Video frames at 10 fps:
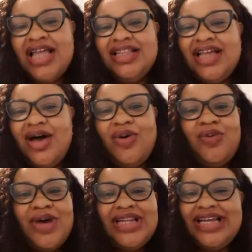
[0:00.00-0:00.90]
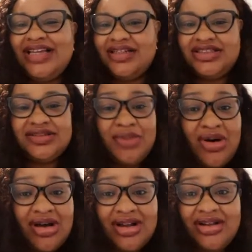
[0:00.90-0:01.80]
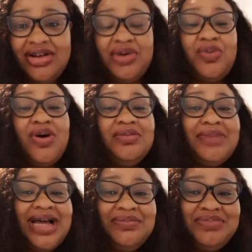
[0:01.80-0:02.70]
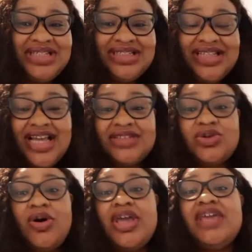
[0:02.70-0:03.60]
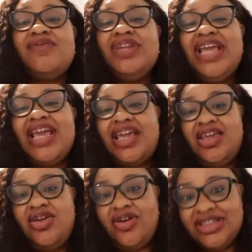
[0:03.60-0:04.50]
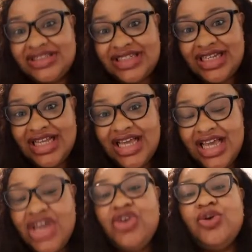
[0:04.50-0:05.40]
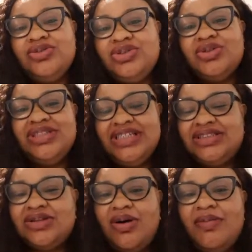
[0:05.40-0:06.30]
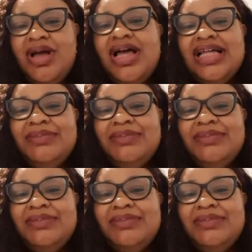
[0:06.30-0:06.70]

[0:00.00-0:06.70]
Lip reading: Now, whether you're small or a one-man business or even a kiosk, you do need some